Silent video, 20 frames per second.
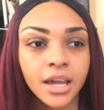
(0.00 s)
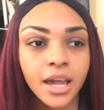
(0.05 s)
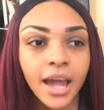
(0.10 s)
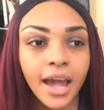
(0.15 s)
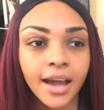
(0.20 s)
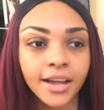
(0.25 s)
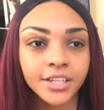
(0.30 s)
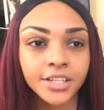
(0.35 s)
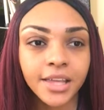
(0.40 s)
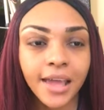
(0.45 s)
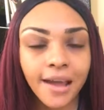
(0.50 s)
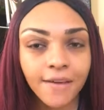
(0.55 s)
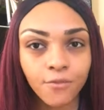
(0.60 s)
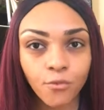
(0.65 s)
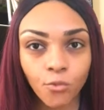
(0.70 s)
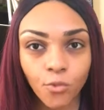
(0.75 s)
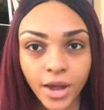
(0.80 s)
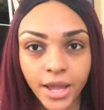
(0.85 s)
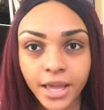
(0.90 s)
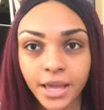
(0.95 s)
actually have
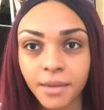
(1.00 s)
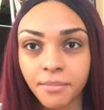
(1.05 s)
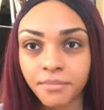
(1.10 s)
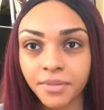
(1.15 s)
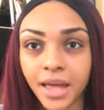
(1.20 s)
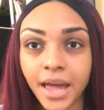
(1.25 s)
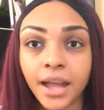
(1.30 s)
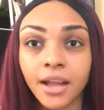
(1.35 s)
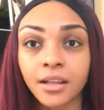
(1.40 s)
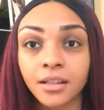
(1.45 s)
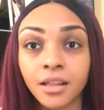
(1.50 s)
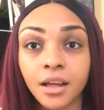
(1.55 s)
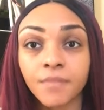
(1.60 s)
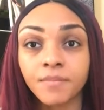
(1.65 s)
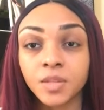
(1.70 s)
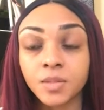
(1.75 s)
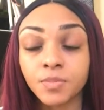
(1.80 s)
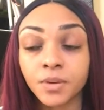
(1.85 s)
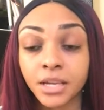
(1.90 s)
white and black clubs.